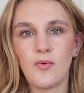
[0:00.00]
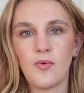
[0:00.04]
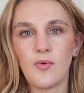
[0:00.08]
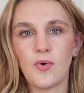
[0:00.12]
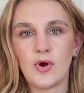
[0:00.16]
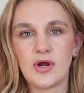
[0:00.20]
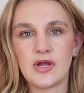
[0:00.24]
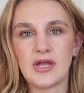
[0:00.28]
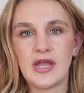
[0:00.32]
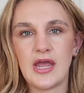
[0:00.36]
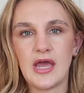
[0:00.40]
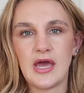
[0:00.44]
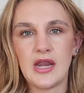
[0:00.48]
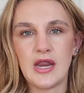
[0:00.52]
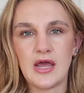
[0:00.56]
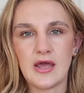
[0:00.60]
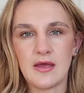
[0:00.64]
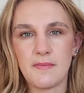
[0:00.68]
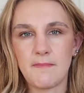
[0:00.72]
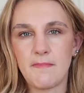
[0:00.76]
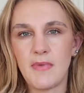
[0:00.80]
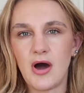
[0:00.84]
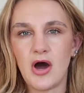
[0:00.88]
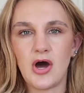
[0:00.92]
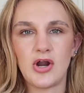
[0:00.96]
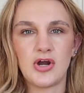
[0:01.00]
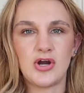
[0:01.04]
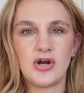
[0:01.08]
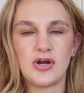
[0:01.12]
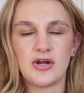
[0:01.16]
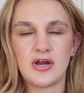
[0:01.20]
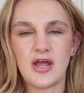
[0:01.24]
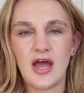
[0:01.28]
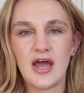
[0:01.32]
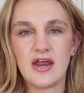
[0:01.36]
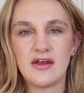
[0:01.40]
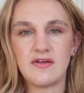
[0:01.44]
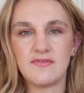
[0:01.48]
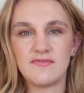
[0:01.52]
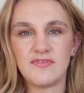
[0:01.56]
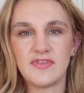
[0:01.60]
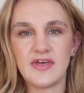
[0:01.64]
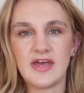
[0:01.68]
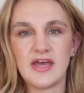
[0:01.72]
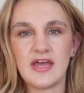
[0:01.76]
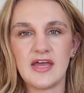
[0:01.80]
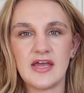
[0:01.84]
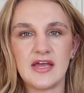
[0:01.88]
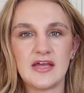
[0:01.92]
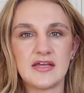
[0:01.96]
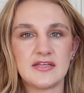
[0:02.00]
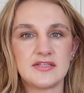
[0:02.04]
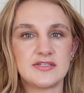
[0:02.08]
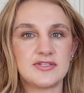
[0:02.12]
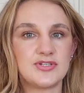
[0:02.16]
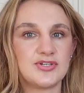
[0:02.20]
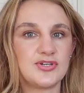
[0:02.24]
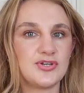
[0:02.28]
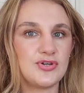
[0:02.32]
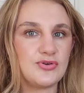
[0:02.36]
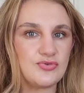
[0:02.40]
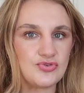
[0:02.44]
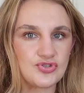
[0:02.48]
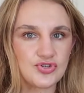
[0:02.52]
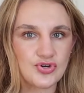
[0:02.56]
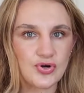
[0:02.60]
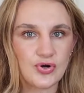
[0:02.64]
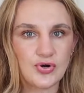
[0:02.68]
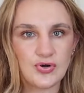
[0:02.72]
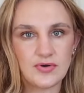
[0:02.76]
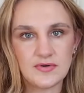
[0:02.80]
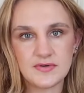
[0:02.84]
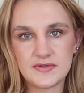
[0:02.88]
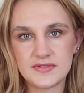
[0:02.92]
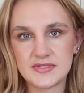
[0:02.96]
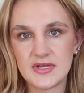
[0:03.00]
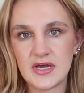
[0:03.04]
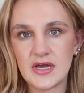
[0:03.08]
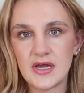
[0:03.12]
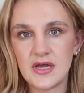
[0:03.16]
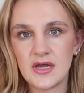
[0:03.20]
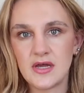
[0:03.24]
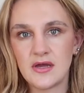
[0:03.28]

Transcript: organic, modern kind of things, neutrals,